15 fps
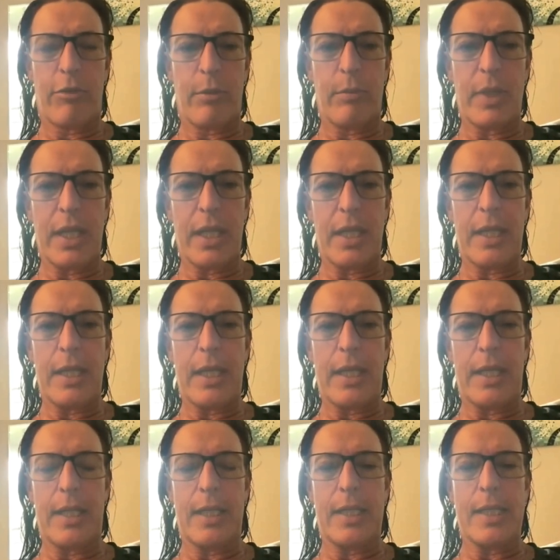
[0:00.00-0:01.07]
for me
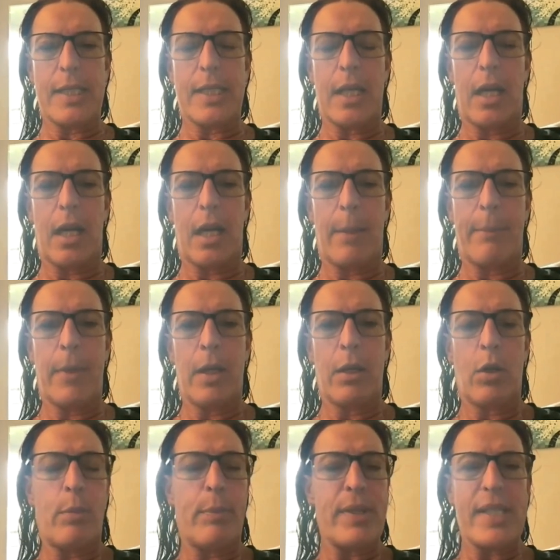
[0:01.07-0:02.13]
is
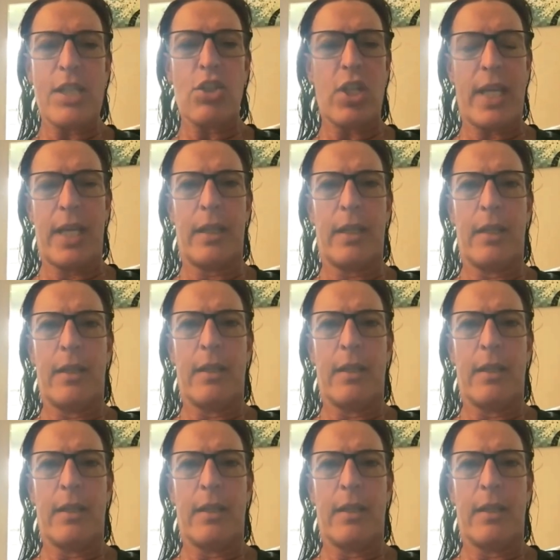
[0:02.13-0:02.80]
court positioning.